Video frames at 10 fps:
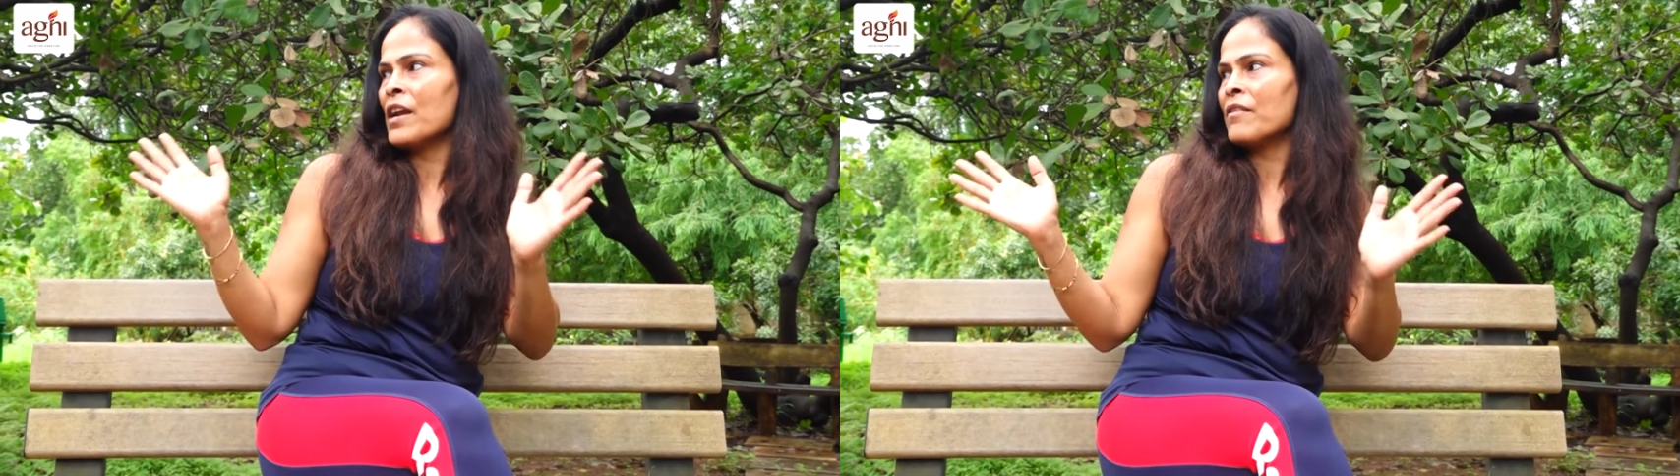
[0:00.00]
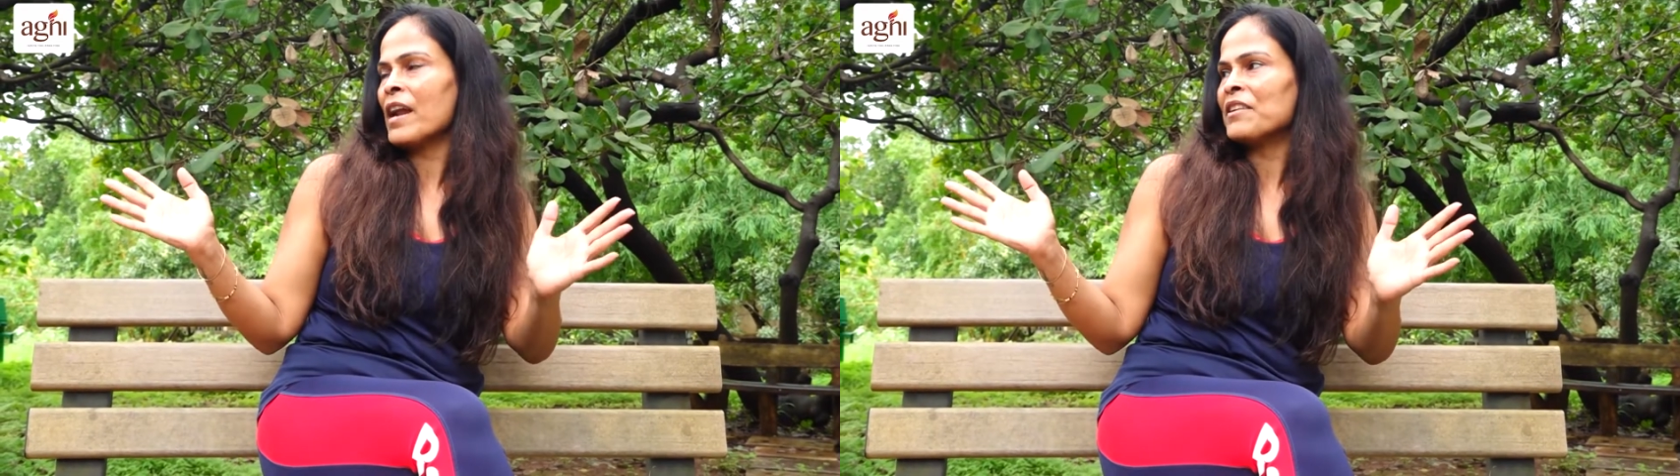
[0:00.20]

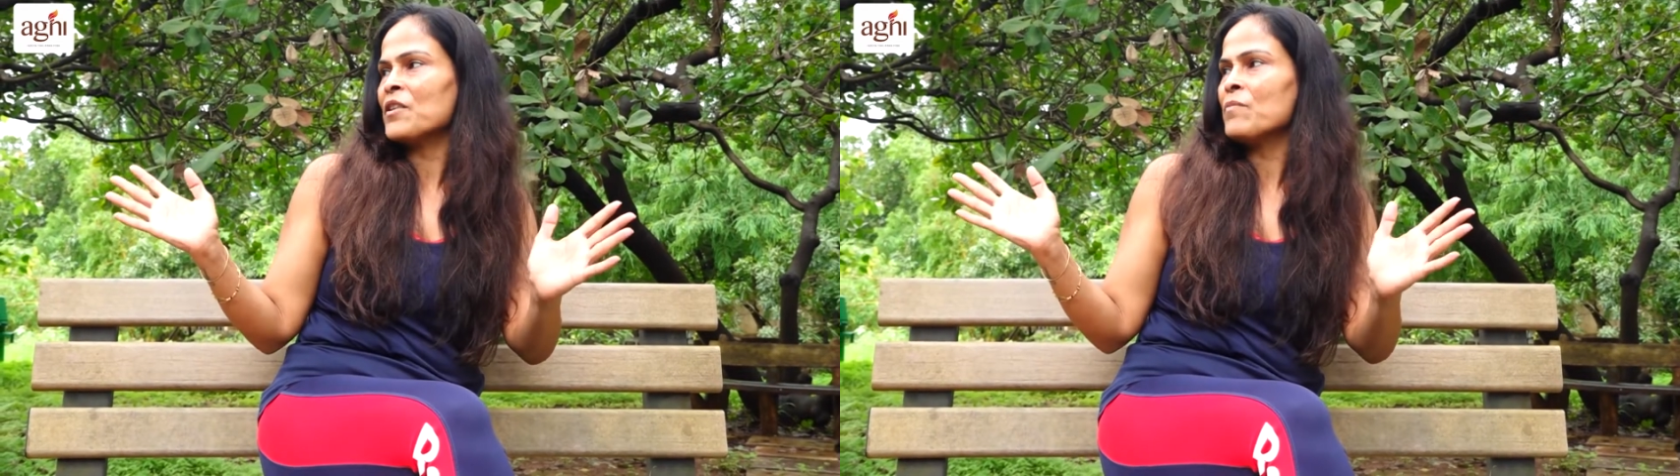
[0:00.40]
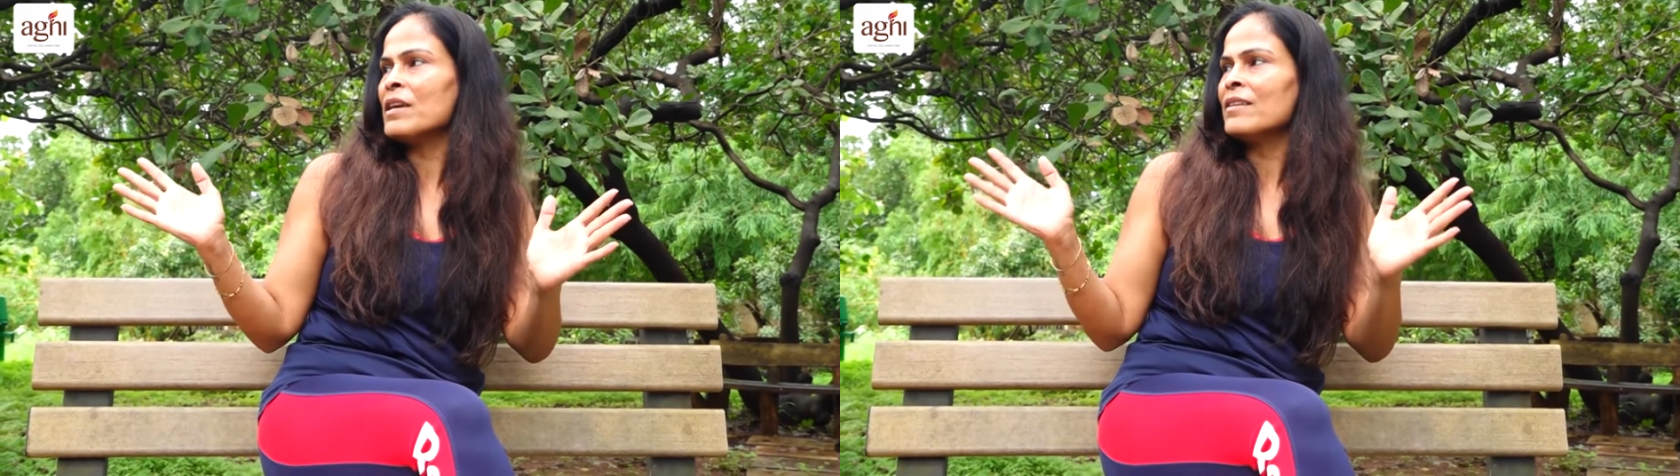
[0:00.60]

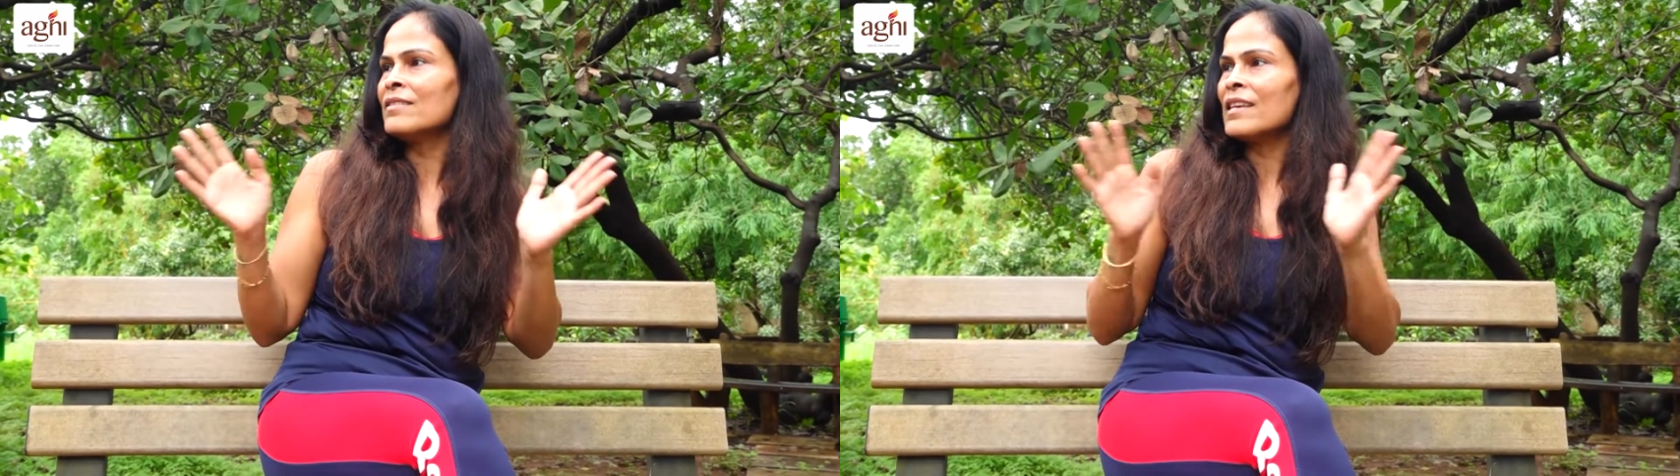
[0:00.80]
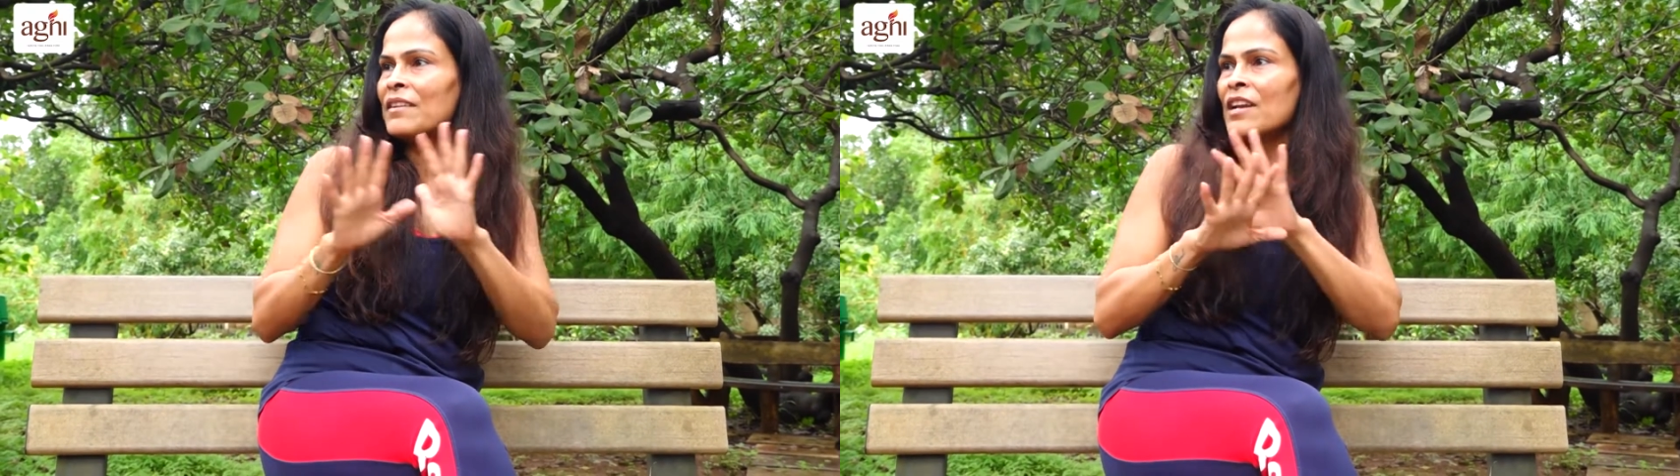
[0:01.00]
attracted me
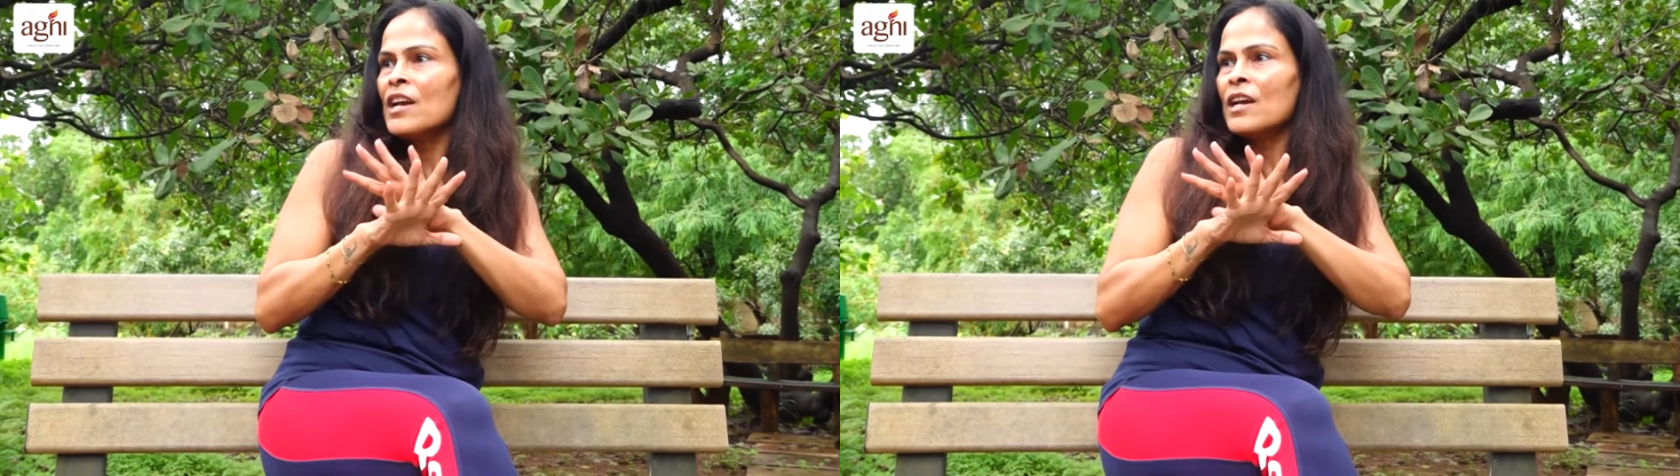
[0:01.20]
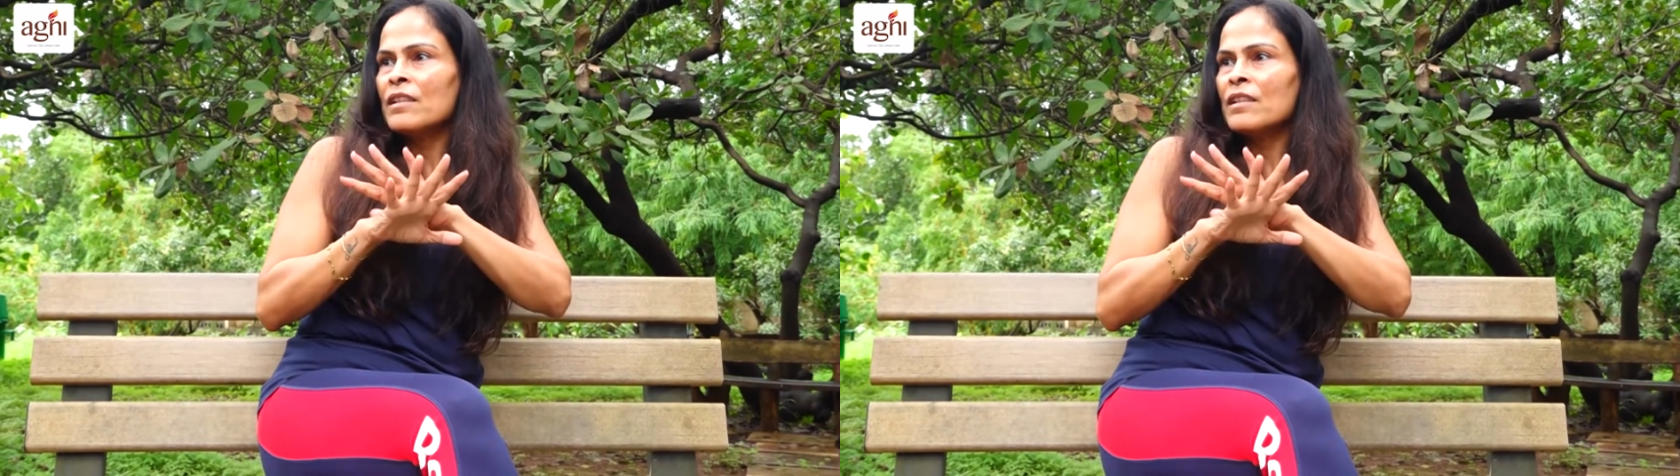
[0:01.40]
is that